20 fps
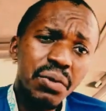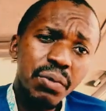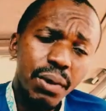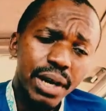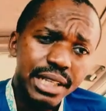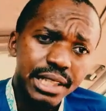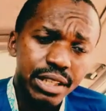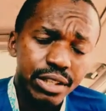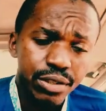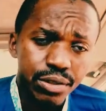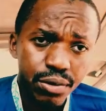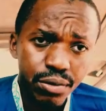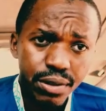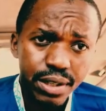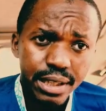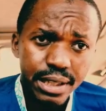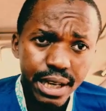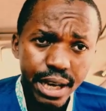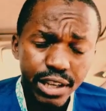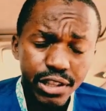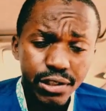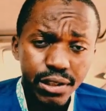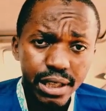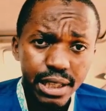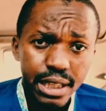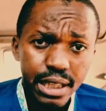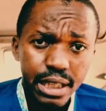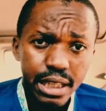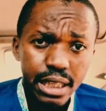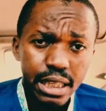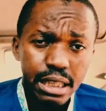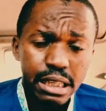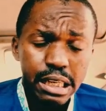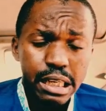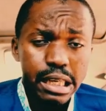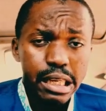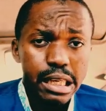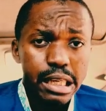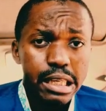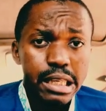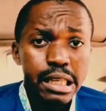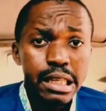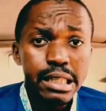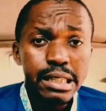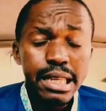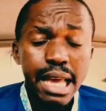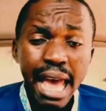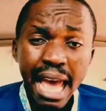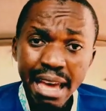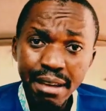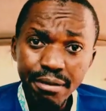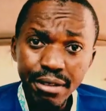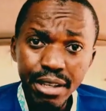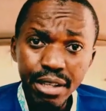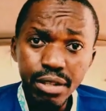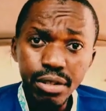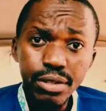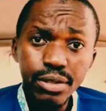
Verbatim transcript: what a student actually is having.